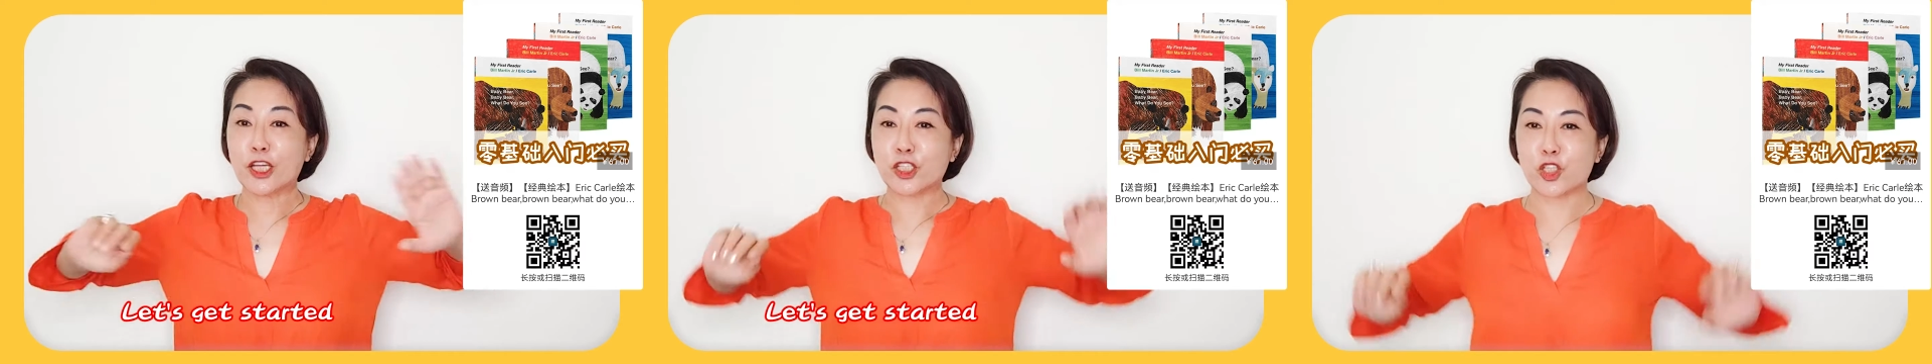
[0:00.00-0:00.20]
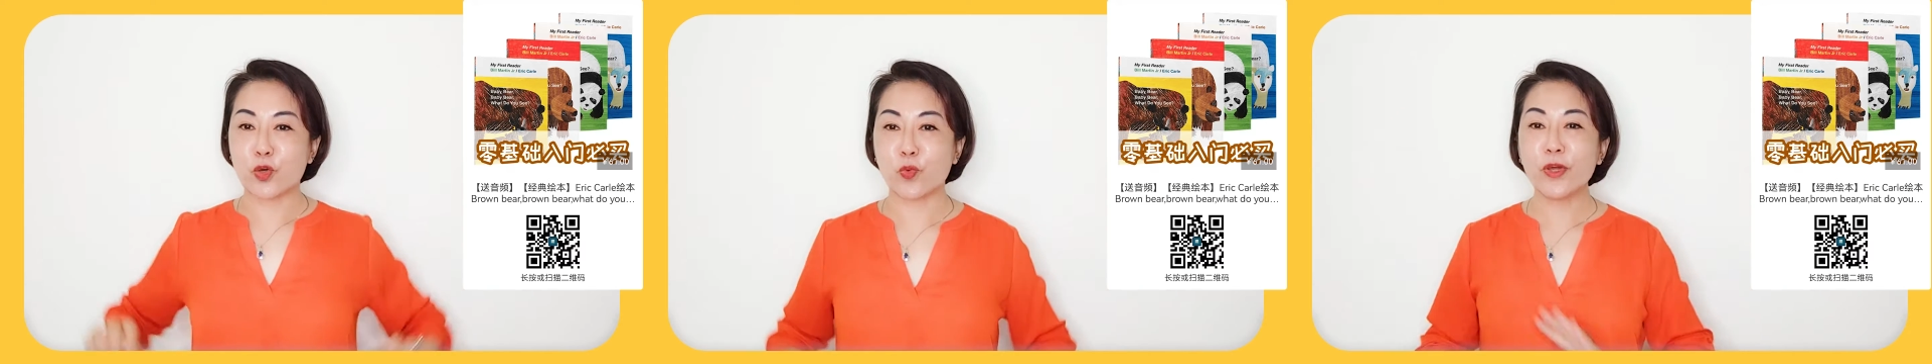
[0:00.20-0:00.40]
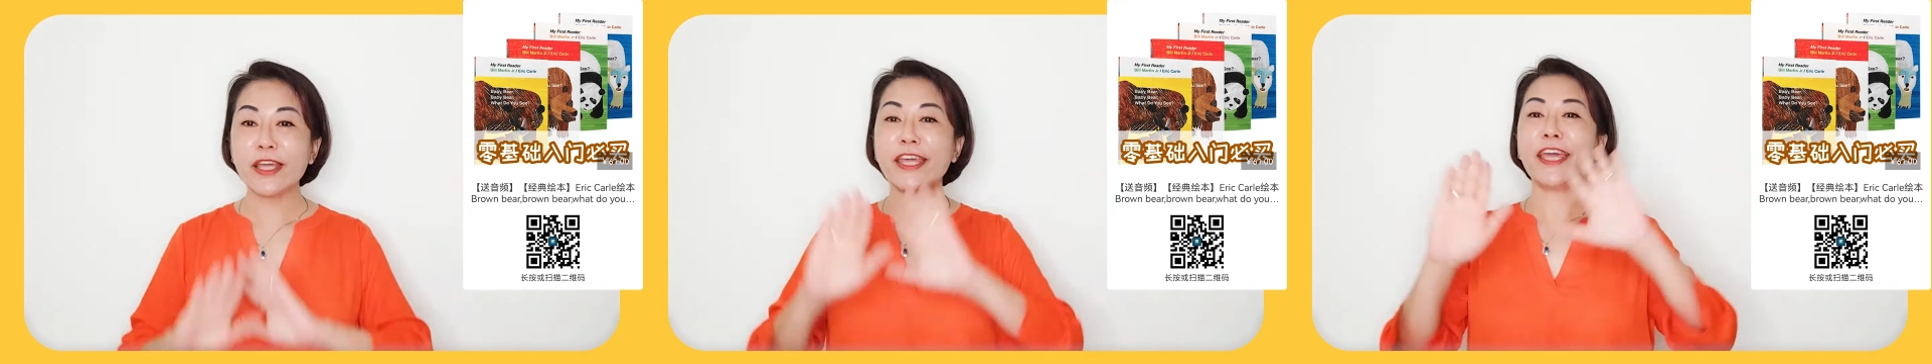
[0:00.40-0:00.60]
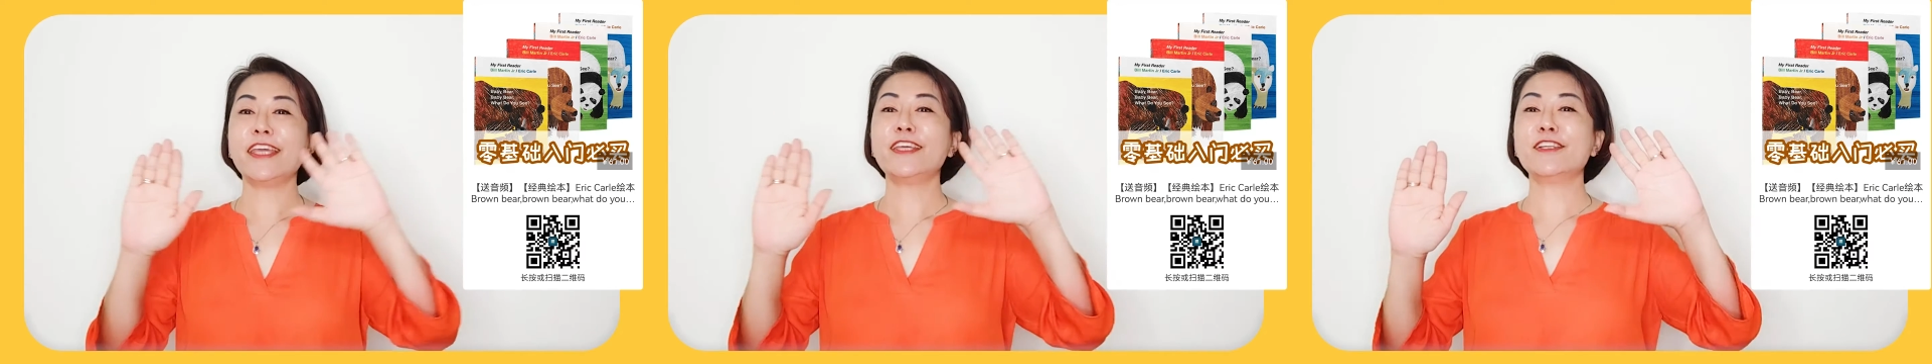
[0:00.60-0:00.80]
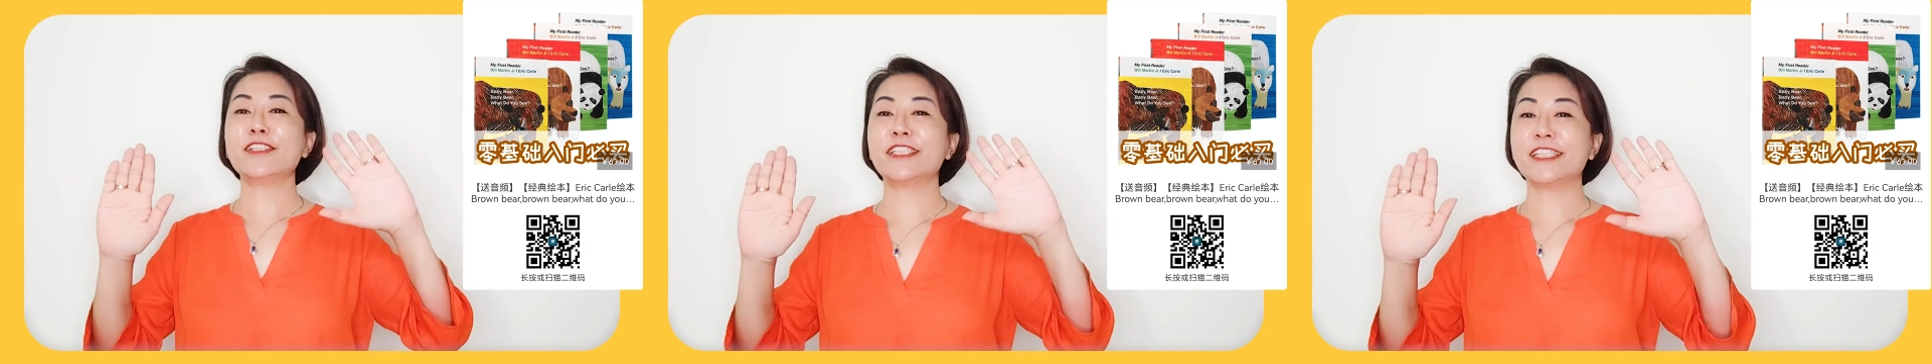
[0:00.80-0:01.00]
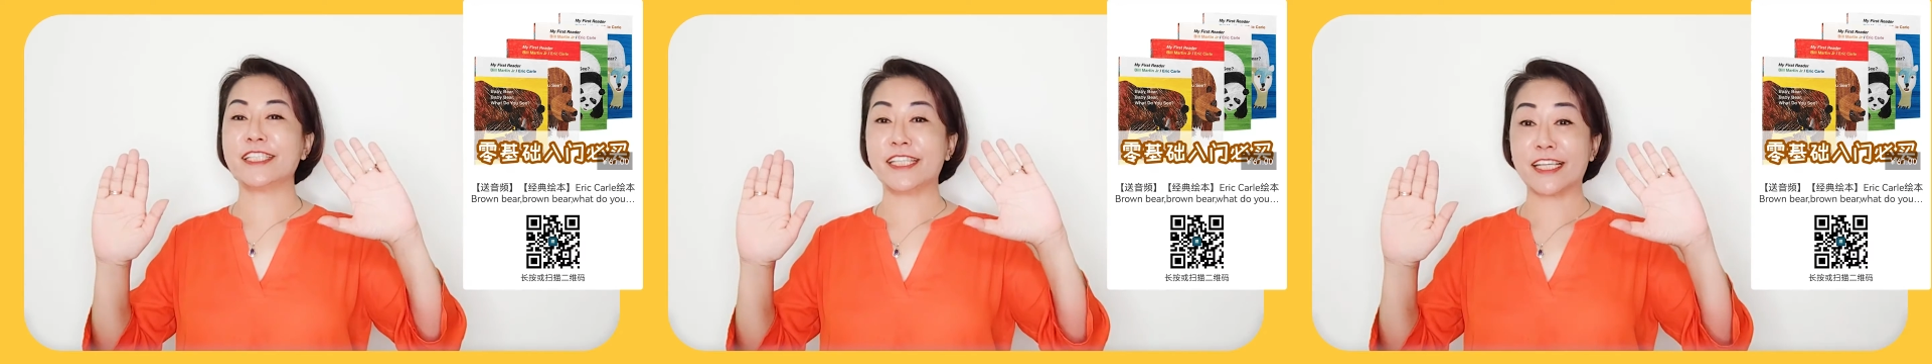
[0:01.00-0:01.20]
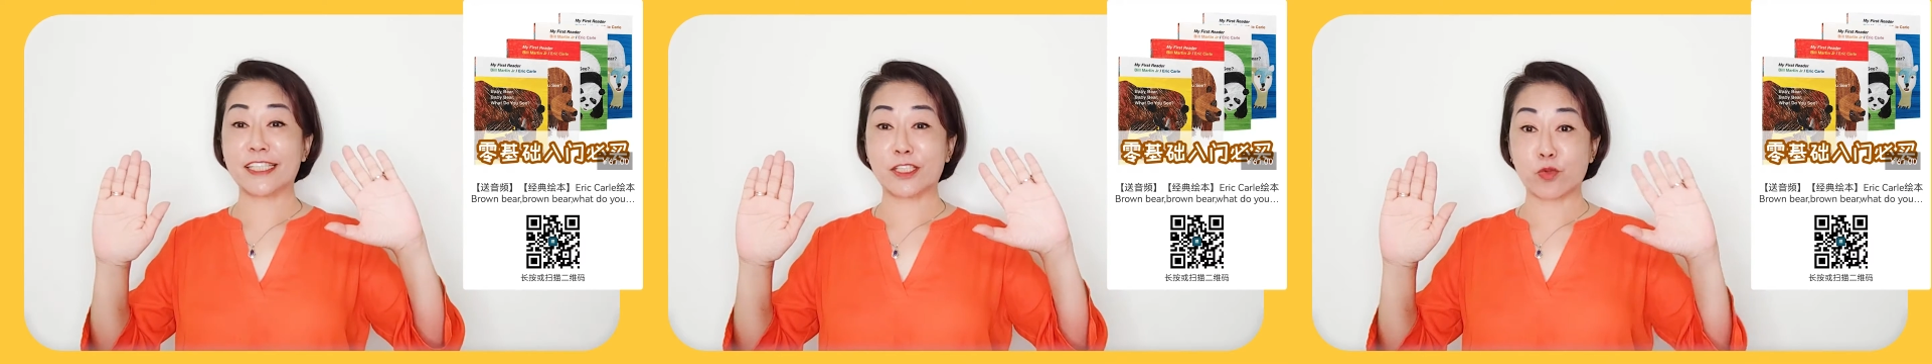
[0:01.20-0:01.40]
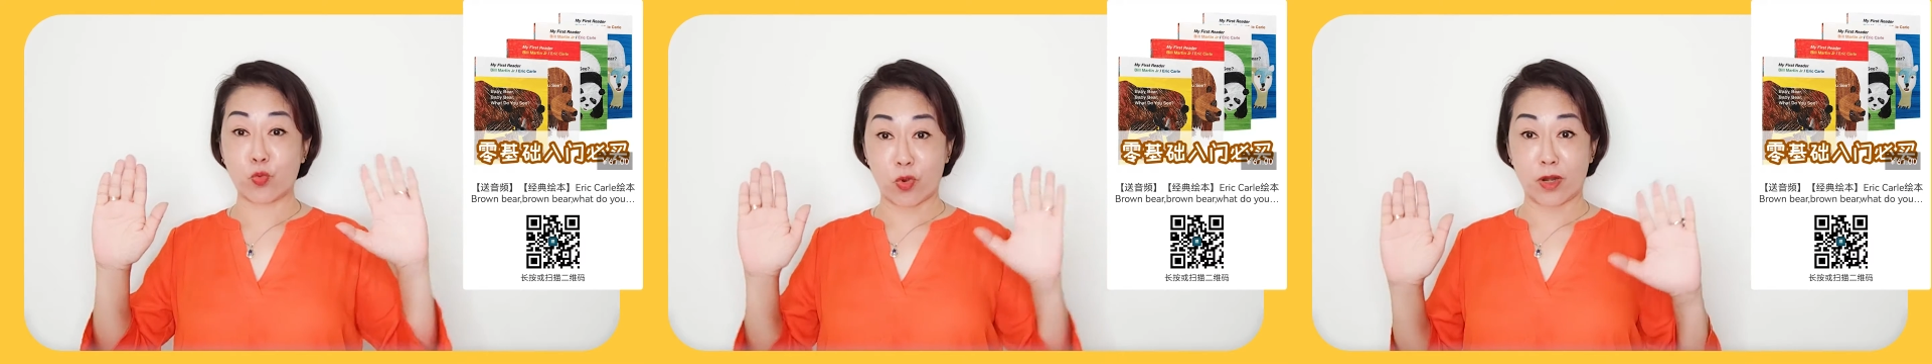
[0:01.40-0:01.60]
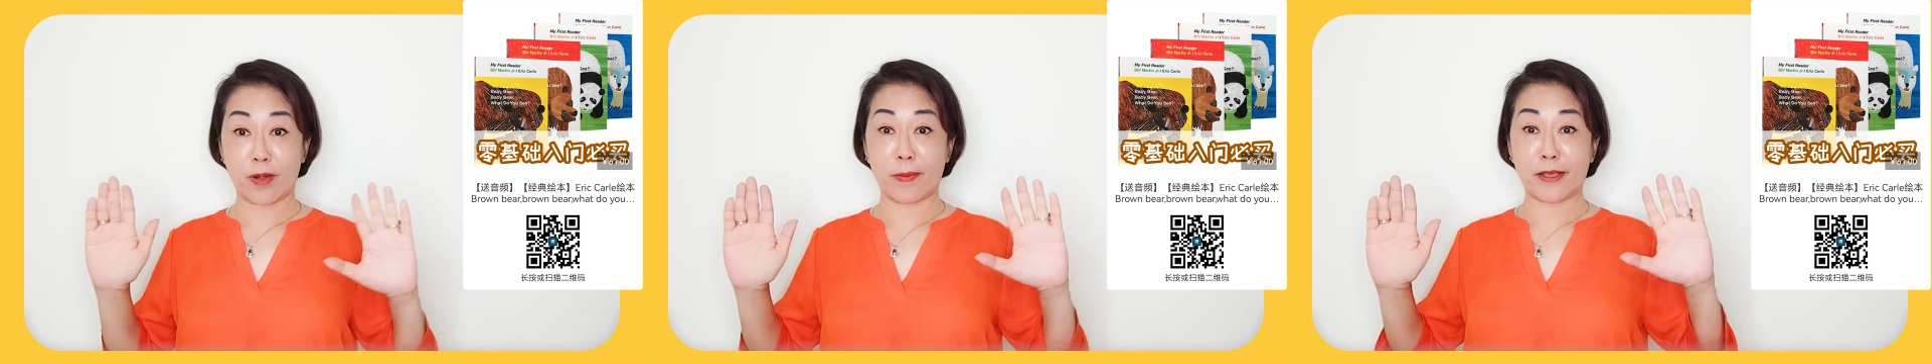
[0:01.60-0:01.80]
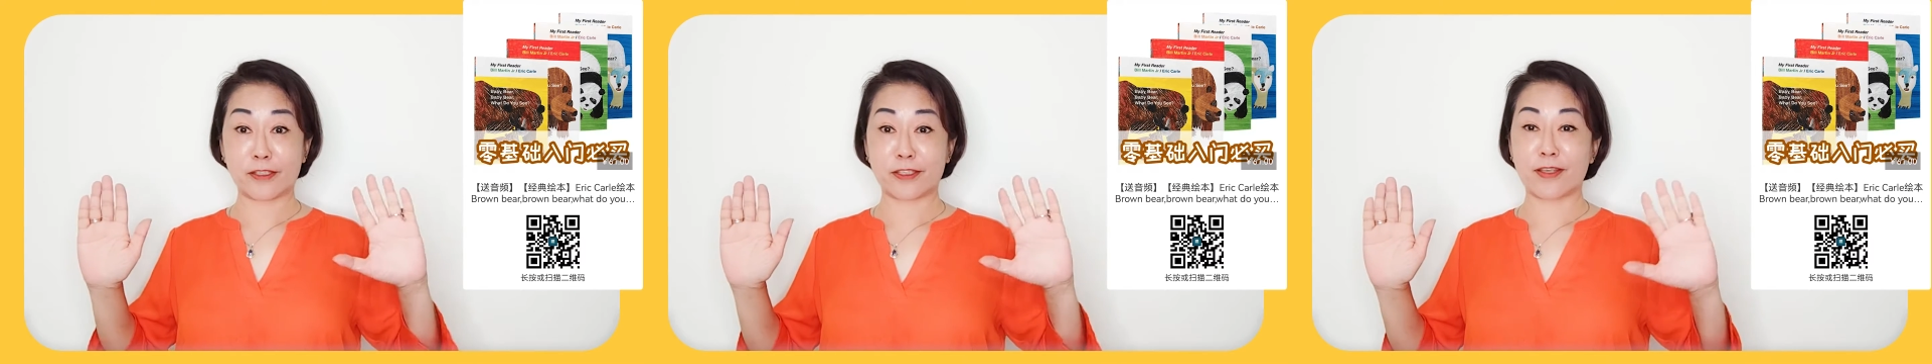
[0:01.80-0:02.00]
So we can use this
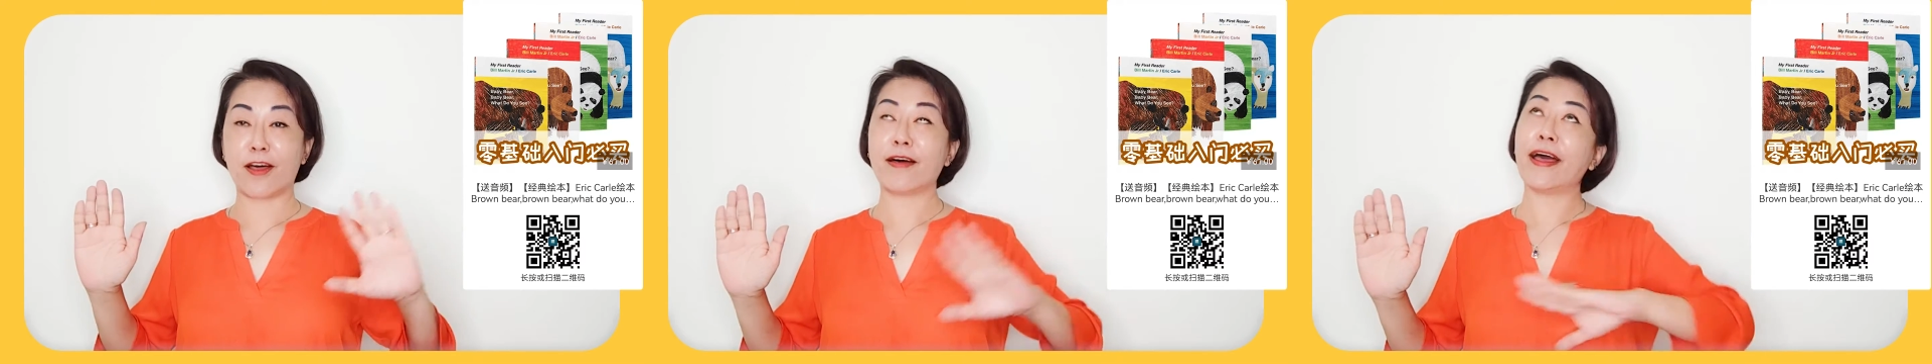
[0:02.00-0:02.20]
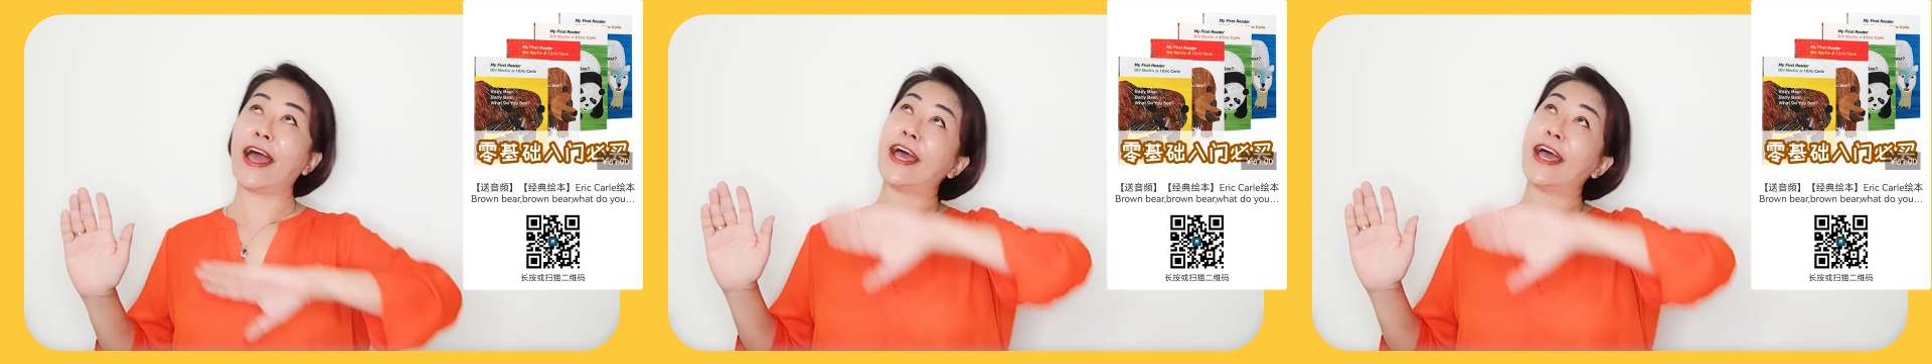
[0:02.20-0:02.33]
warm-up song